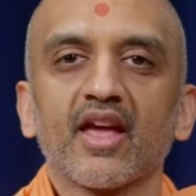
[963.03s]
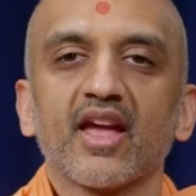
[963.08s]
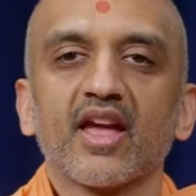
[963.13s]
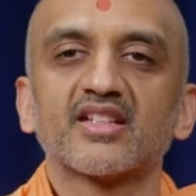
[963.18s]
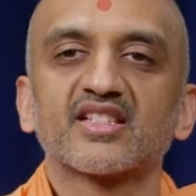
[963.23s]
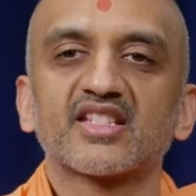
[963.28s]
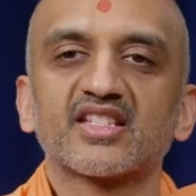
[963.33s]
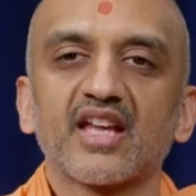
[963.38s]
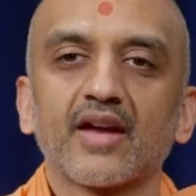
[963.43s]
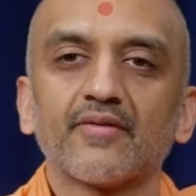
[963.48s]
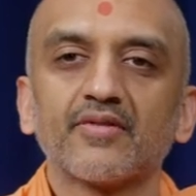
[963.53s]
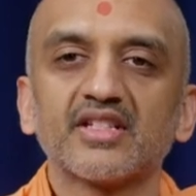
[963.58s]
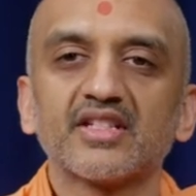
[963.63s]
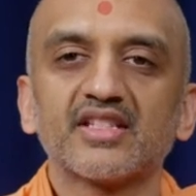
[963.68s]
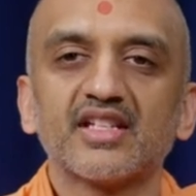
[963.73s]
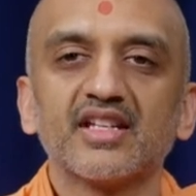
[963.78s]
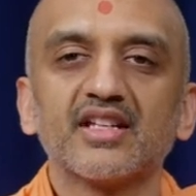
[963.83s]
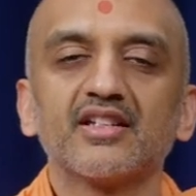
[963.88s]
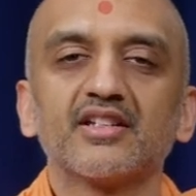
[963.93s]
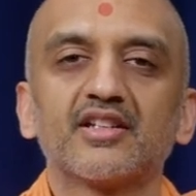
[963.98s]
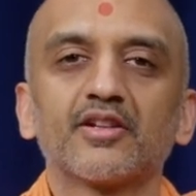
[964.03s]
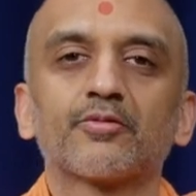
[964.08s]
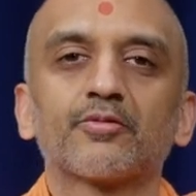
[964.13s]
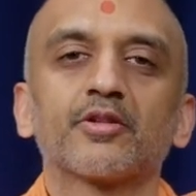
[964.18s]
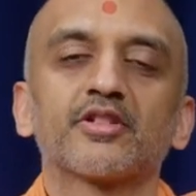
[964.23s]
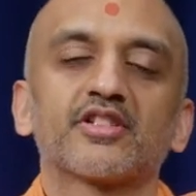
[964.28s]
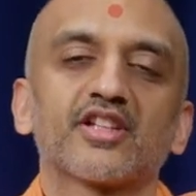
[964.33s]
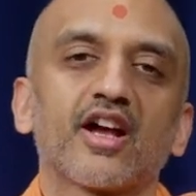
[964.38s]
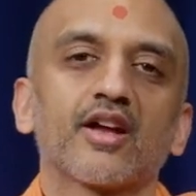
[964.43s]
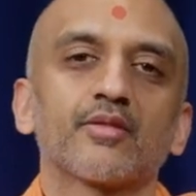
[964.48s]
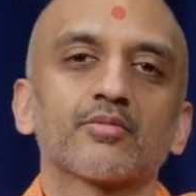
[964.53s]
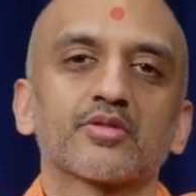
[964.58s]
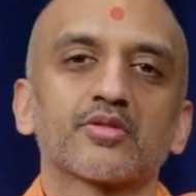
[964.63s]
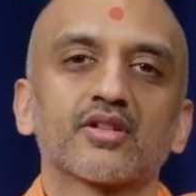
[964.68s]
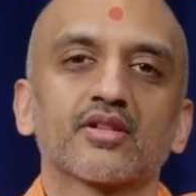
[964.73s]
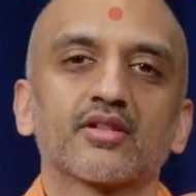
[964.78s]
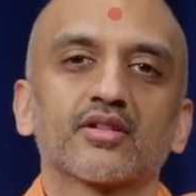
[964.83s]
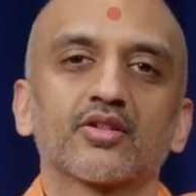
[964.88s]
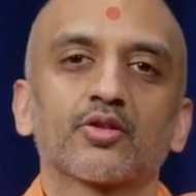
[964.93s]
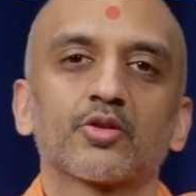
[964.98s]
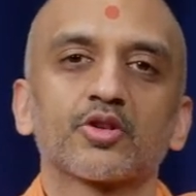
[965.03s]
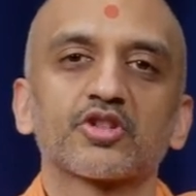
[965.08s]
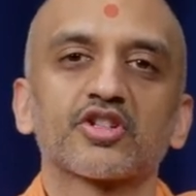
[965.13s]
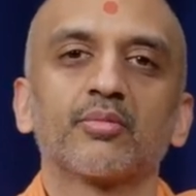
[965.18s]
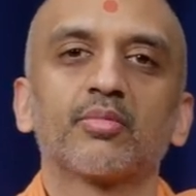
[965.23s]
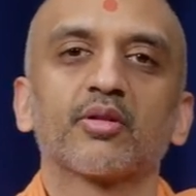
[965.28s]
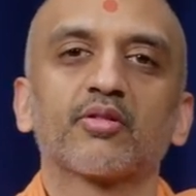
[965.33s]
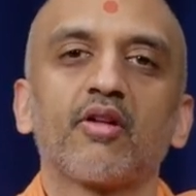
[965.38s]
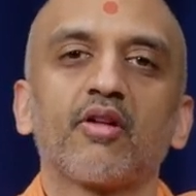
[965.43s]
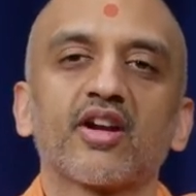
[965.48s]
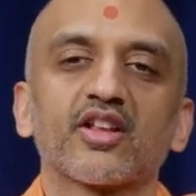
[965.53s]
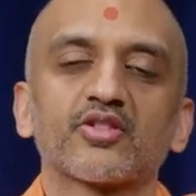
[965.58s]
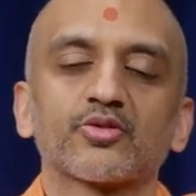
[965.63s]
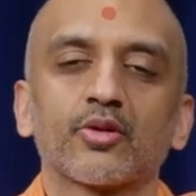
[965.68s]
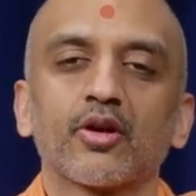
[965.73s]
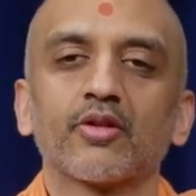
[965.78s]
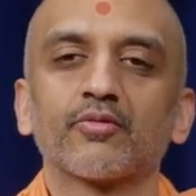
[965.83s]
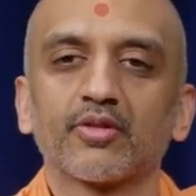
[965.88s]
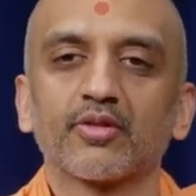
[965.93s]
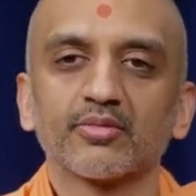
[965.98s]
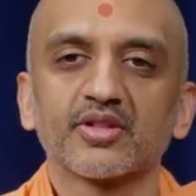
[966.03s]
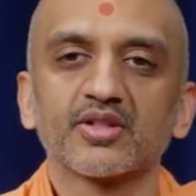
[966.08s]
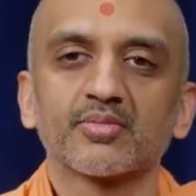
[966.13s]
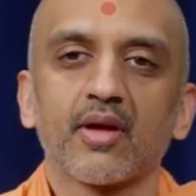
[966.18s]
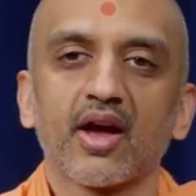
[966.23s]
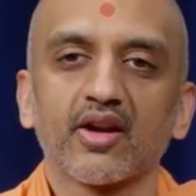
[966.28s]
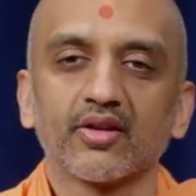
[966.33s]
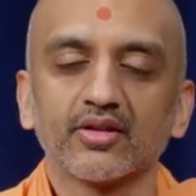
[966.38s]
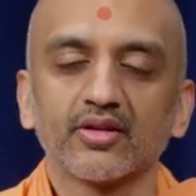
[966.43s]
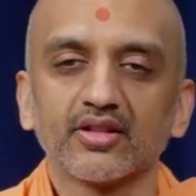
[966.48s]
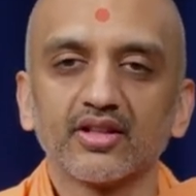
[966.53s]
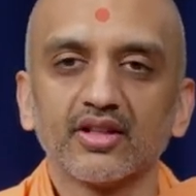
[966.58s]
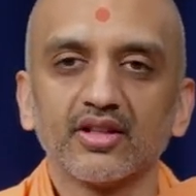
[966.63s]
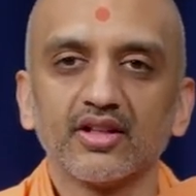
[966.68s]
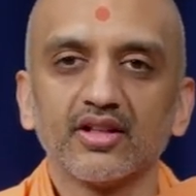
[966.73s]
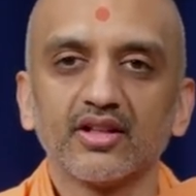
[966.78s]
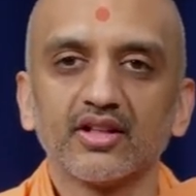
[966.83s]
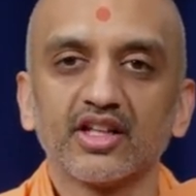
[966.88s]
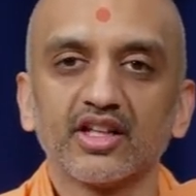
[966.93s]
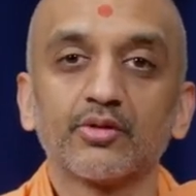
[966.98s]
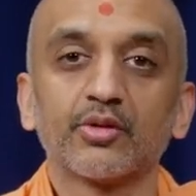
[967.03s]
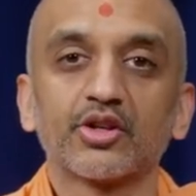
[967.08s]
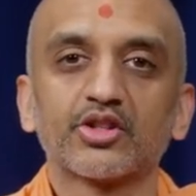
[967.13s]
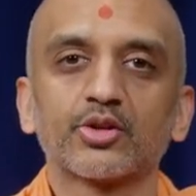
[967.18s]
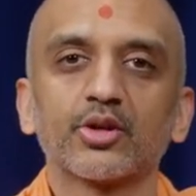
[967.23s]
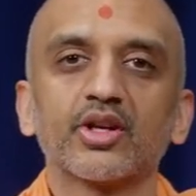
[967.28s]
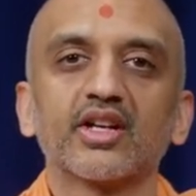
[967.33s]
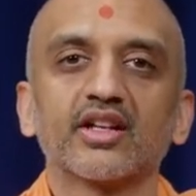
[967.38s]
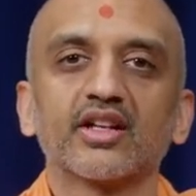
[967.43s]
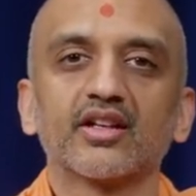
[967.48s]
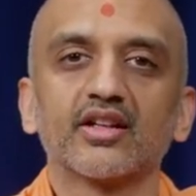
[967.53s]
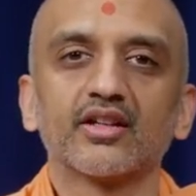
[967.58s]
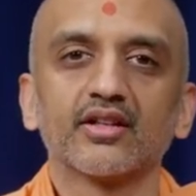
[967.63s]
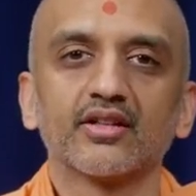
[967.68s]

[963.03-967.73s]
And 17 different times Krishna Bhagwan has run from this battle. He retreated.